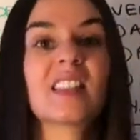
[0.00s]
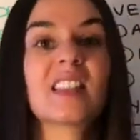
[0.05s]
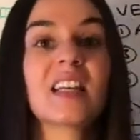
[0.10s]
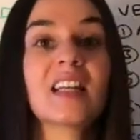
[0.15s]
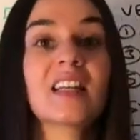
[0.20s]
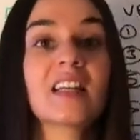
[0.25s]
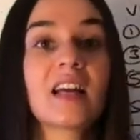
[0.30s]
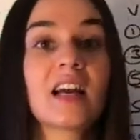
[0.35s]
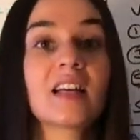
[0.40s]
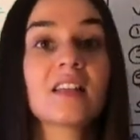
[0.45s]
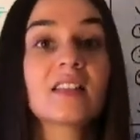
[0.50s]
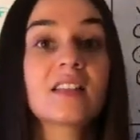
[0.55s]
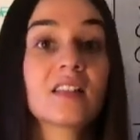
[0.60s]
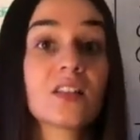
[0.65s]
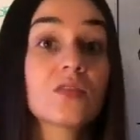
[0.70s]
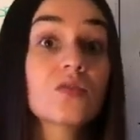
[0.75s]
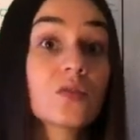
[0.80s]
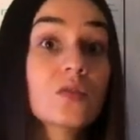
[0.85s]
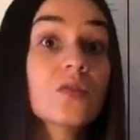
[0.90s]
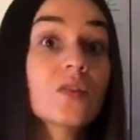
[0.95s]
CNS,
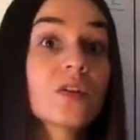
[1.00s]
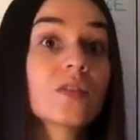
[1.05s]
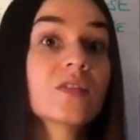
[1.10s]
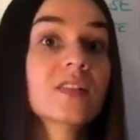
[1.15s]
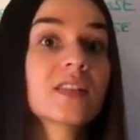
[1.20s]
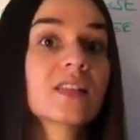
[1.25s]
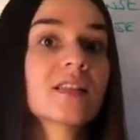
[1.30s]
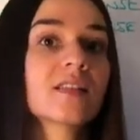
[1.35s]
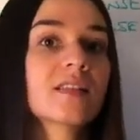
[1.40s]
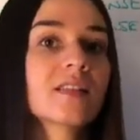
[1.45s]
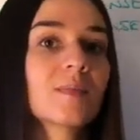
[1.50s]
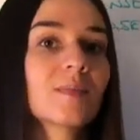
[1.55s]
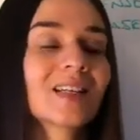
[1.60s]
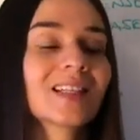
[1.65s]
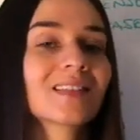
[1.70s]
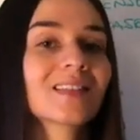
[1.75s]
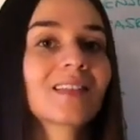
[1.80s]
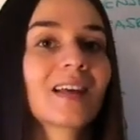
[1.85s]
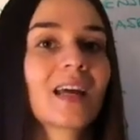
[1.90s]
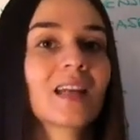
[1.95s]
central nervous system,
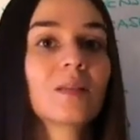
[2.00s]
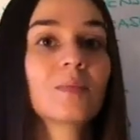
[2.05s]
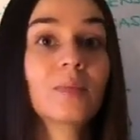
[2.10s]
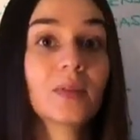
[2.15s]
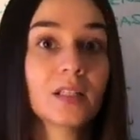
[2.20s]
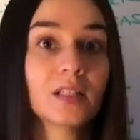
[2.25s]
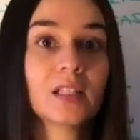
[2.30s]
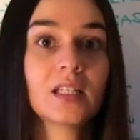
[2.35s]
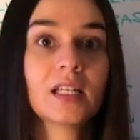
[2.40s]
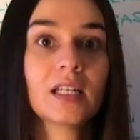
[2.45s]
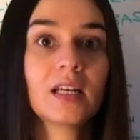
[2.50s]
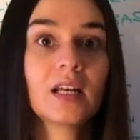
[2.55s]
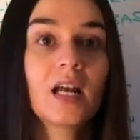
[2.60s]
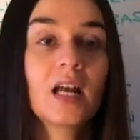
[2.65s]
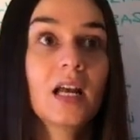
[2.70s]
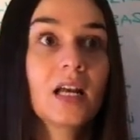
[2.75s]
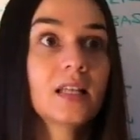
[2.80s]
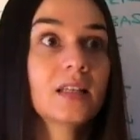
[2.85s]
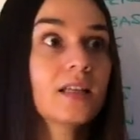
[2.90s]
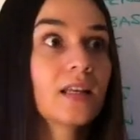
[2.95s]
excitability.
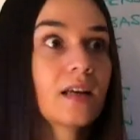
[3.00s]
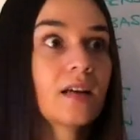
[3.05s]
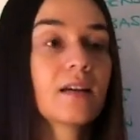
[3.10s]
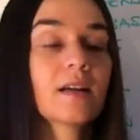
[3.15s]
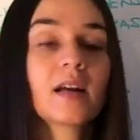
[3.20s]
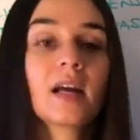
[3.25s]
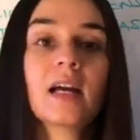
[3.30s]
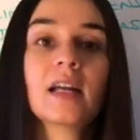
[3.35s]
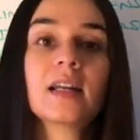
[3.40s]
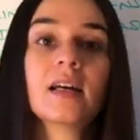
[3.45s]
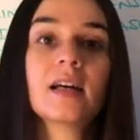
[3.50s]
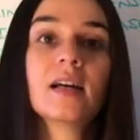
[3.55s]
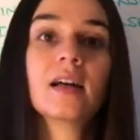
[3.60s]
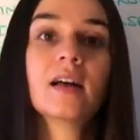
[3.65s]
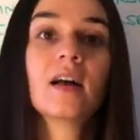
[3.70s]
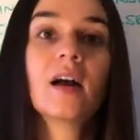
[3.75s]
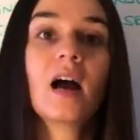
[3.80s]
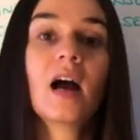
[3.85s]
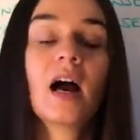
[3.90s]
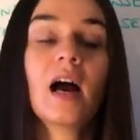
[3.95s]
They are kind
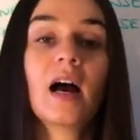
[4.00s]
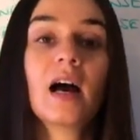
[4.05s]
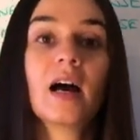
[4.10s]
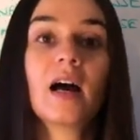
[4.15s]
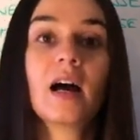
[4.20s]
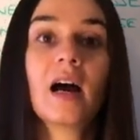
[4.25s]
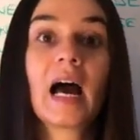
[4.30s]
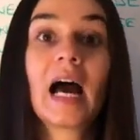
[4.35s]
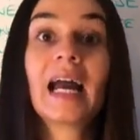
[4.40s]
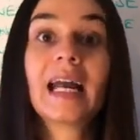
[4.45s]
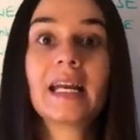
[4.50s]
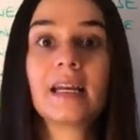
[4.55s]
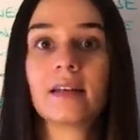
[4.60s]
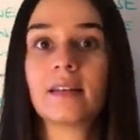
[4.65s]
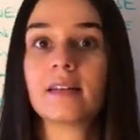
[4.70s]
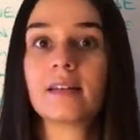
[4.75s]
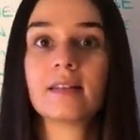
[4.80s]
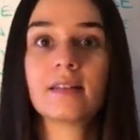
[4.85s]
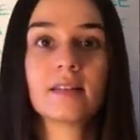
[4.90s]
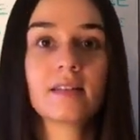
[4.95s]
of
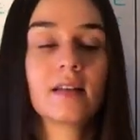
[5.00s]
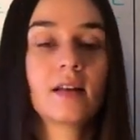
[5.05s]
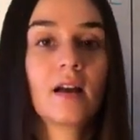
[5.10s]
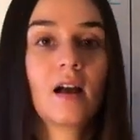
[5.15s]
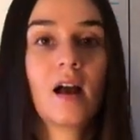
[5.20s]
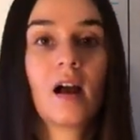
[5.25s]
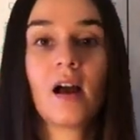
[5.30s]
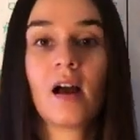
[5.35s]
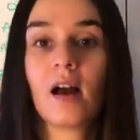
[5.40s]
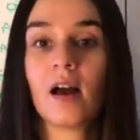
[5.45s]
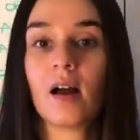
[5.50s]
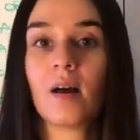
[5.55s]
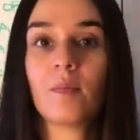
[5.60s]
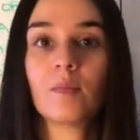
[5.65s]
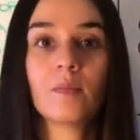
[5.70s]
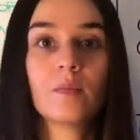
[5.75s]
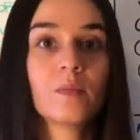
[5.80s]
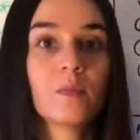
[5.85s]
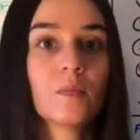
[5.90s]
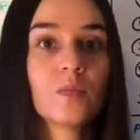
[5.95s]
heightened,
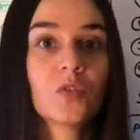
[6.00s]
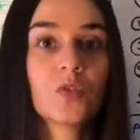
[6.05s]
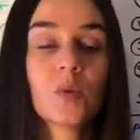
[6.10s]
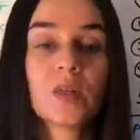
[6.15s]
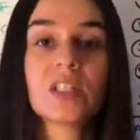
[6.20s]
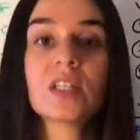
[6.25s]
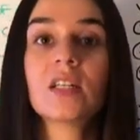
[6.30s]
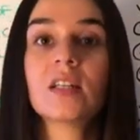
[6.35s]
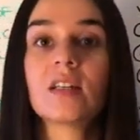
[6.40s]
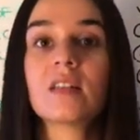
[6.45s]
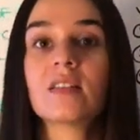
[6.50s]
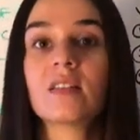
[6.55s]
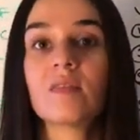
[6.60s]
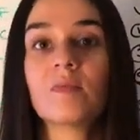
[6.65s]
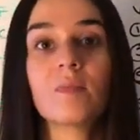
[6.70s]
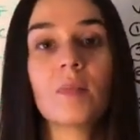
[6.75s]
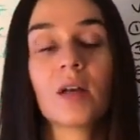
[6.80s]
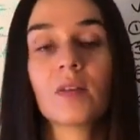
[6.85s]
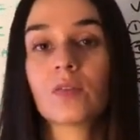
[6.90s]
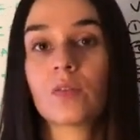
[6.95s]
twitchiness
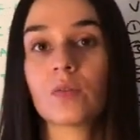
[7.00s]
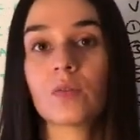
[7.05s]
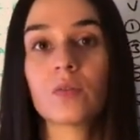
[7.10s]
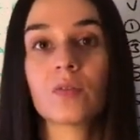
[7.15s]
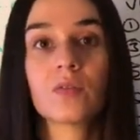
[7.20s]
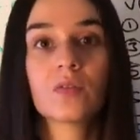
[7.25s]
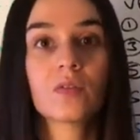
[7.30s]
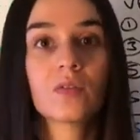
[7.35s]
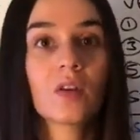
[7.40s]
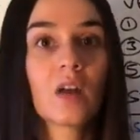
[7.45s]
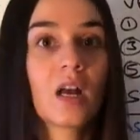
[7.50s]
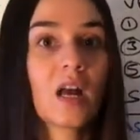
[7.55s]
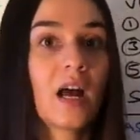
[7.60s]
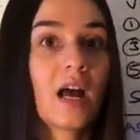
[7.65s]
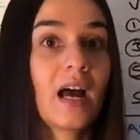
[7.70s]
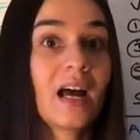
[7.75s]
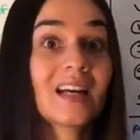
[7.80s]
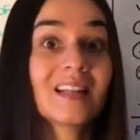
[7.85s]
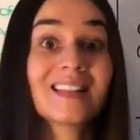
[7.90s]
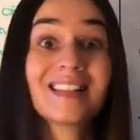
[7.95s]
of muscles.
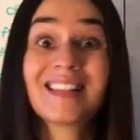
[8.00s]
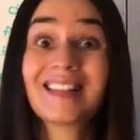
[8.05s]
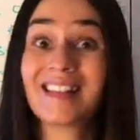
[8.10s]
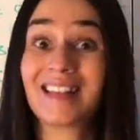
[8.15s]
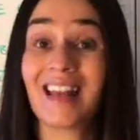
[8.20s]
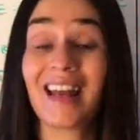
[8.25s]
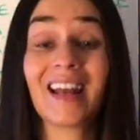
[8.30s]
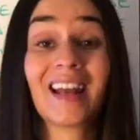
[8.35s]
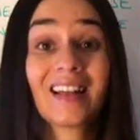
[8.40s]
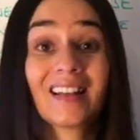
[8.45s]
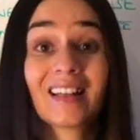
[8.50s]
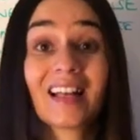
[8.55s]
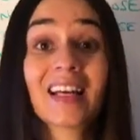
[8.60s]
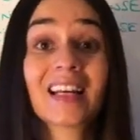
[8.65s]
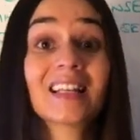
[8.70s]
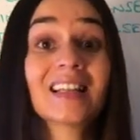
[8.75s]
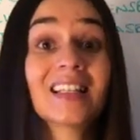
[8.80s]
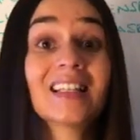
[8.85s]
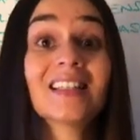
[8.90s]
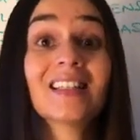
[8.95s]

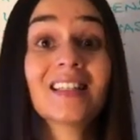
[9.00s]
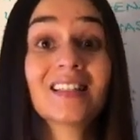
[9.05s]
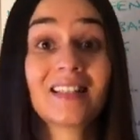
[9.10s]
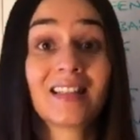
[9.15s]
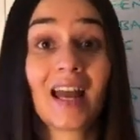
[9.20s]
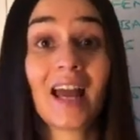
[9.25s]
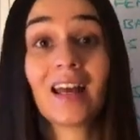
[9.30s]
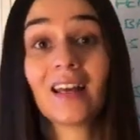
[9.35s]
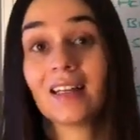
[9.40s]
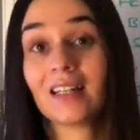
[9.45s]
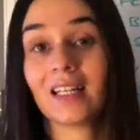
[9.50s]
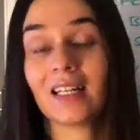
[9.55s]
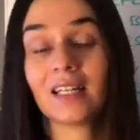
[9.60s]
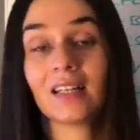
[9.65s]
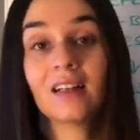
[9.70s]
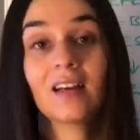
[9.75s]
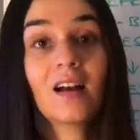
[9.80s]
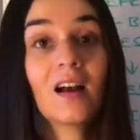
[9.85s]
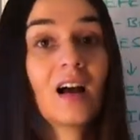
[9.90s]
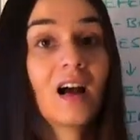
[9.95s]
That could lead to
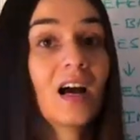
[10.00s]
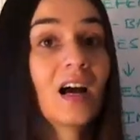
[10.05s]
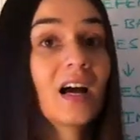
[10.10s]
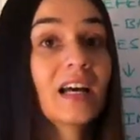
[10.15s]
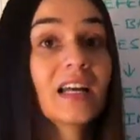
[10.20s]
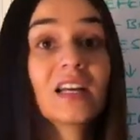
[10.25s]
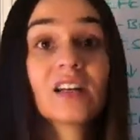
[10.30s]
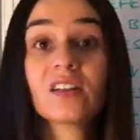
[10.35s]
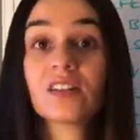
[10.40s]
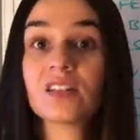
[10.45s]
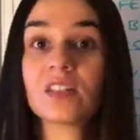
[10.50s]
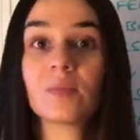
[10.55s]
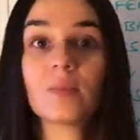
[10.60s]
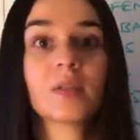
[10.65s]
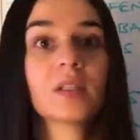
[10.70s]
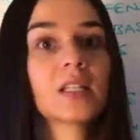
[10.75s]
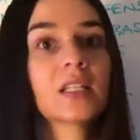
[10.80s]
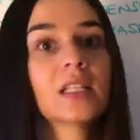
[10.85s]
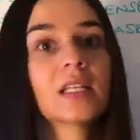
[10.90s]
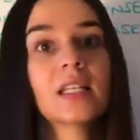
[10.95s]
tetany,
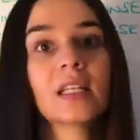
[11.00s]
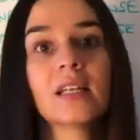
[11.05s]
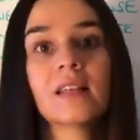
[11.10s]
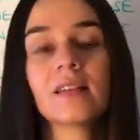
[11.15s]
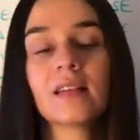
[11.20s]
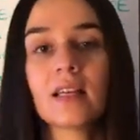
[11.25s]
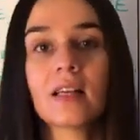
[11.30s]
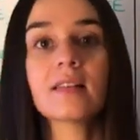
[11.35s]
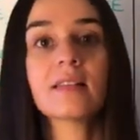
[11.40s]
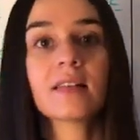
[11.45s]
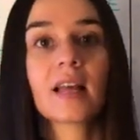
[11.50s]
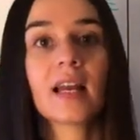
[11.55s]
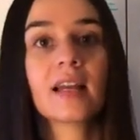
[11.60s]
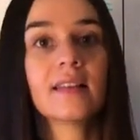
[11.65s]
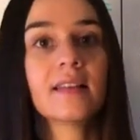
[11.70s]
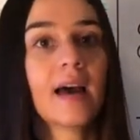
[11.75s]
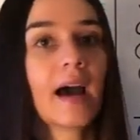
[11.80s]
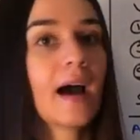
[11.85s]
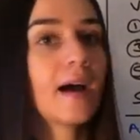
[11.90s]
irritability, things like